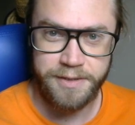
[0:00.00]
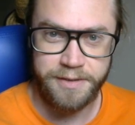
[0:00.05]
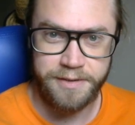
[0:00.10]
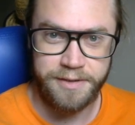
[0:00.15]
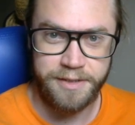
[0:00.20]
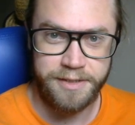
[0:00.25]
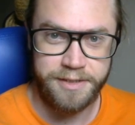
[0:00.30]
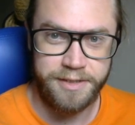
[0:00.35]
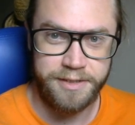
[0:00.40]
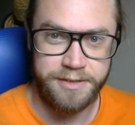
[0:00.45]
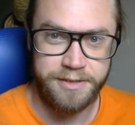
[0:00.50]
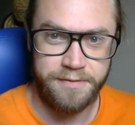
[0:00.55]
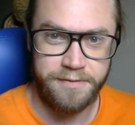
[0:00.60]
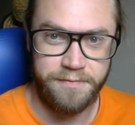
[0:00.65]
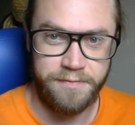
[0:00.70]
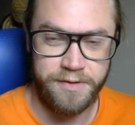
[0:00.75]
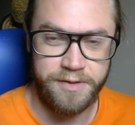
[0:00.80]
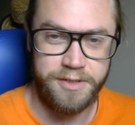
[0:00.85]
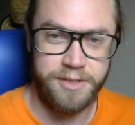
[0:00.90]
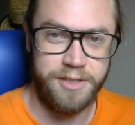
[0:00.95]
and this is a
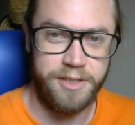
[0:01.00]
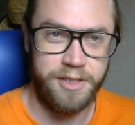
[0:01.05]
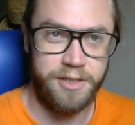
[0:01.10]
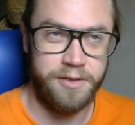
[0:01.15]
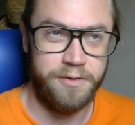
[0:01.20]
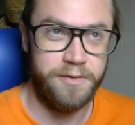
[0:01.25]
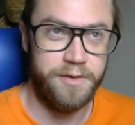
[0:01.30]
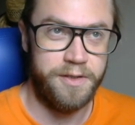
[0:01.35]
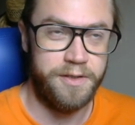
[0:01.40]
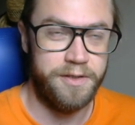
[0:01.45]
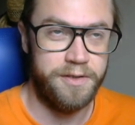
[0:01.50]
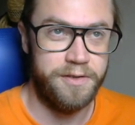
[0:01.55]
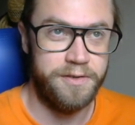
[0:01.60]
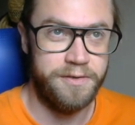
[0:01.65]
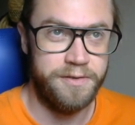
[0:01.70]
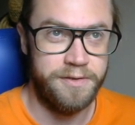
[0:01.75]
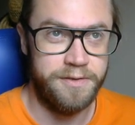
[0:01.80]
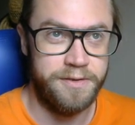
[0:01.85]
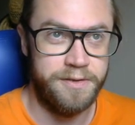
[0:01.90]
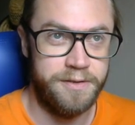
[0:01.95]
video
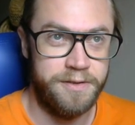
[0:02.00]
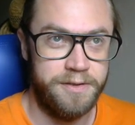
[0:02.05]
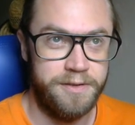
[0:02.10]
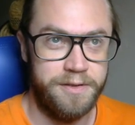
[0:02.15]
on